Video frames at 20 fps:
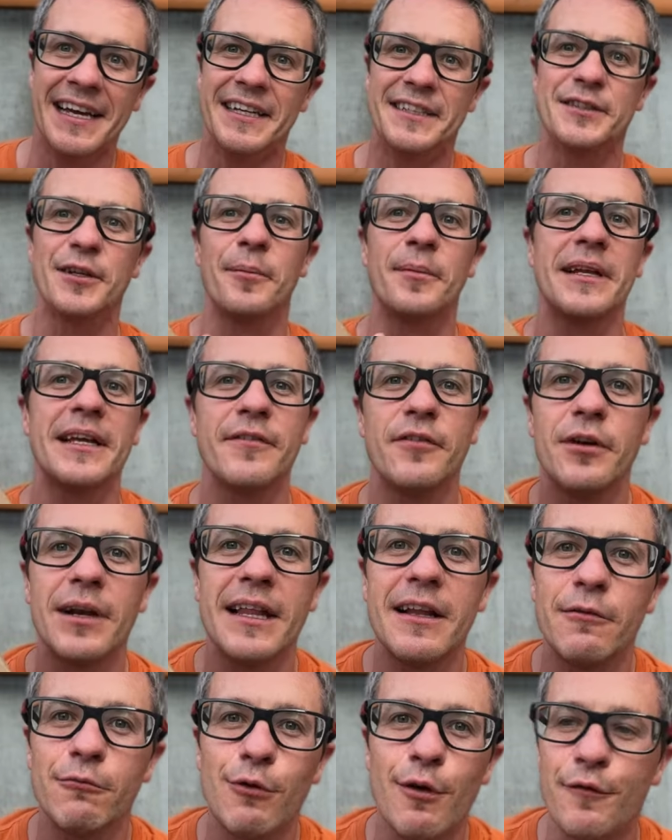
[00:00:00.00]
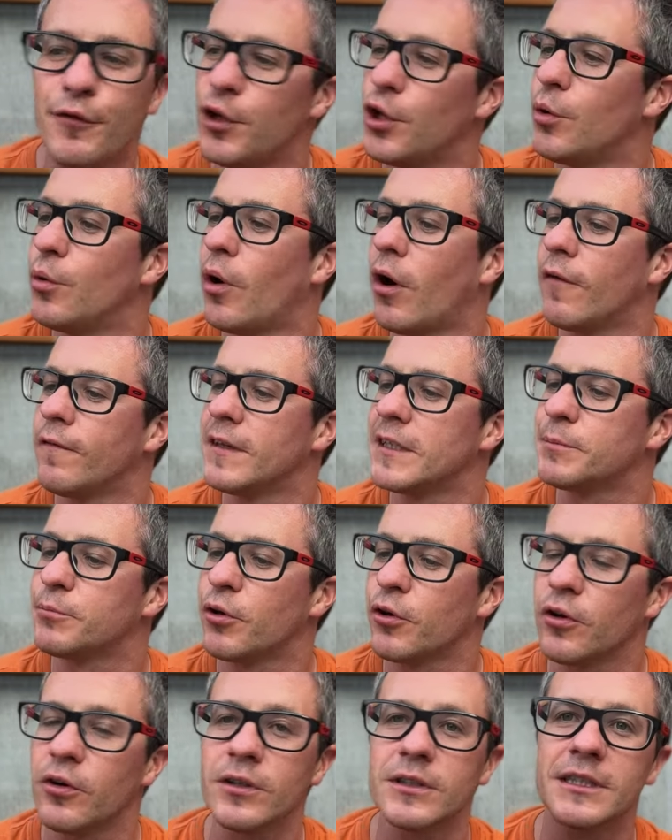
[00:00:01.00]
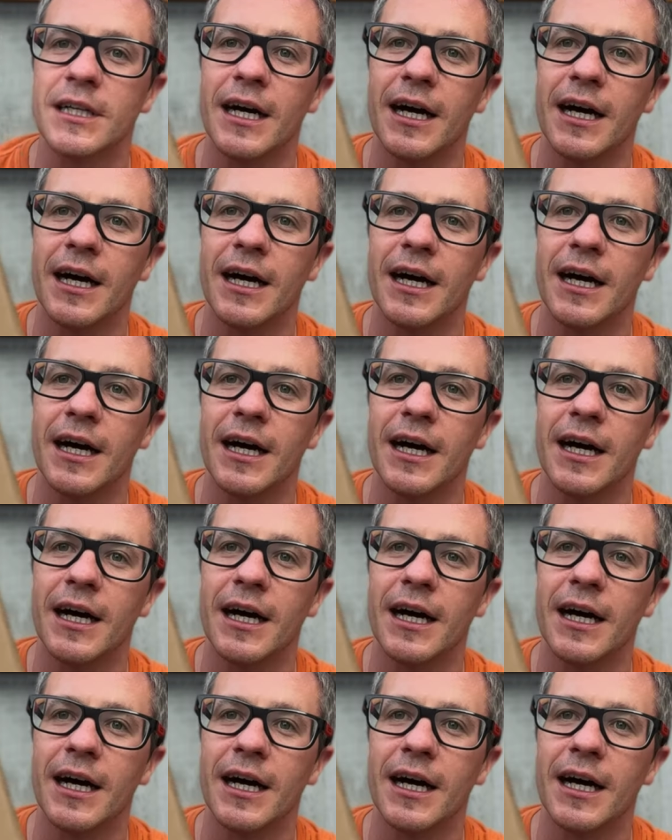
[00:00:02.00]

So I'm going to give a little review of this product.